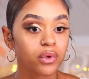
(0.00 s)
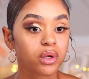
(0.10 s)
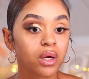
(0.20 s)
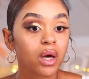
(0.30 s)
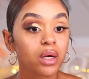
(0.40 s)

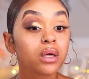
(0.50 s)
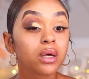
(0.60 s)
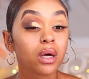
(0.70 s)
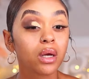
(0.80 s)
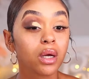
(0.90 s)
Cut it,
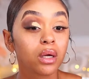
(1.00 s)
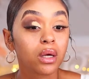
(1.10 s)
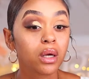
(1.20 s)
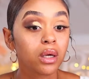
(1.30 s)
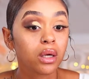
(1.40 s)
cut it,
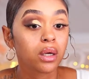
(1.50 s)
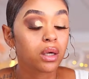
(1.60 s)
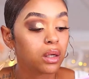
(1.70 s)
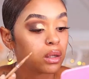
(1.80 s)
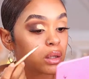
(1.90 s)
cut it,
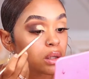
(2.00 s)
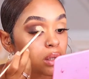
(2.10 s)
cut it.